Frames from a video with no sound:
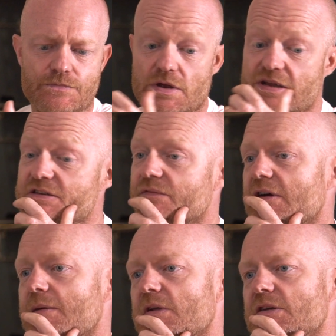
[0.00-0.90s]
Yeah, it is a
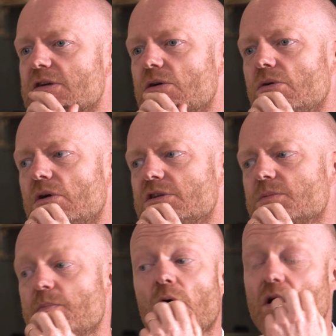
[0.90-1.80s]
family. So
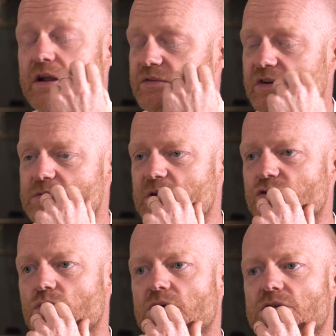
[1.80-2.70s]
to be part of it is very
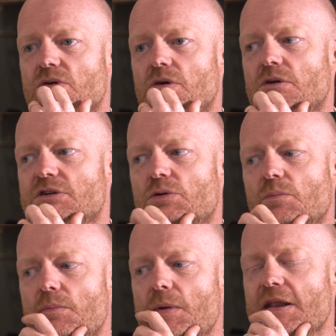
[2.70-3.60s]
special. It's
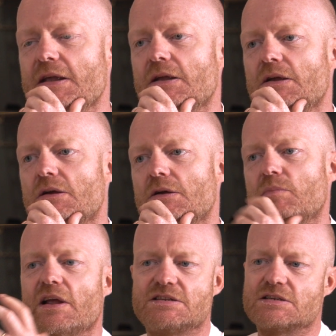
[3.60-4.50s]
not many
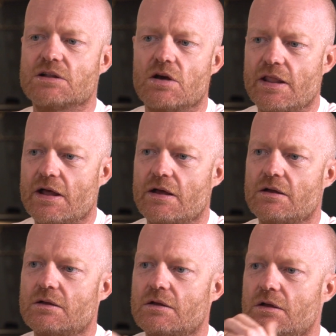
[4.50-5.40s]
places like
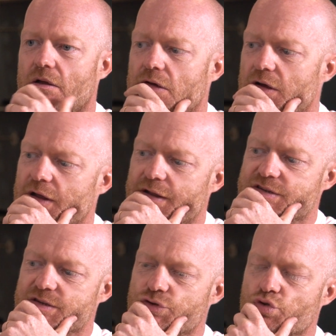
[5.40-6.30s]
that, and
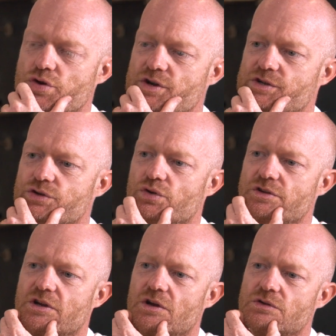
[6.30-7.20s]
it's a joy. It's a joy
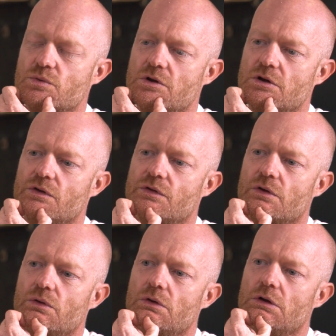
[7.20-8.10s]
to go to work.
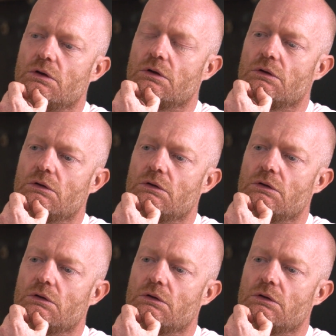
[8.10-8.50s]
So. Yeah.